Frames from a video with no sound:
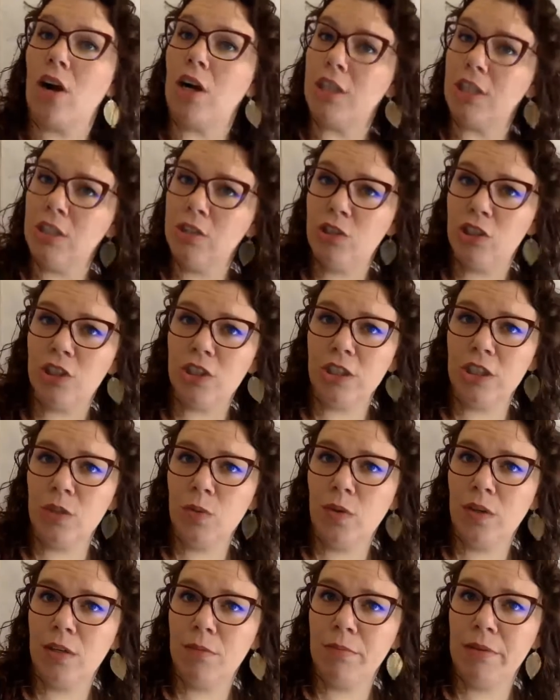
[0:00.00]
Are you sure you
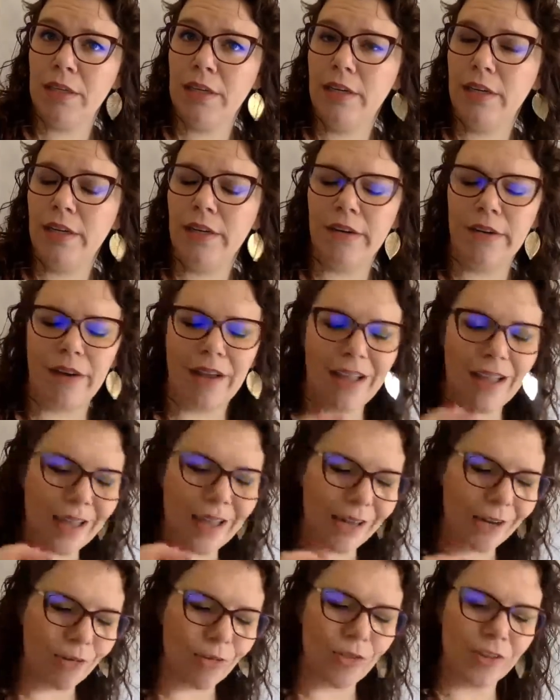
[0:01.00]
want to be in here?
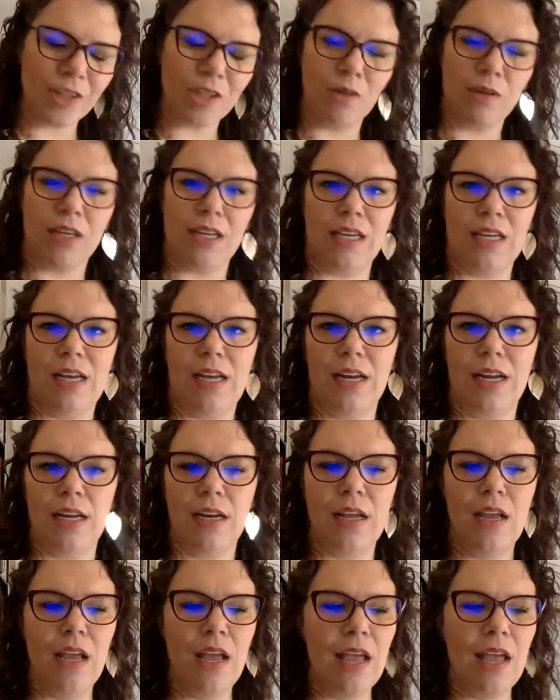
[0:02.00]
I don't think you can cut it.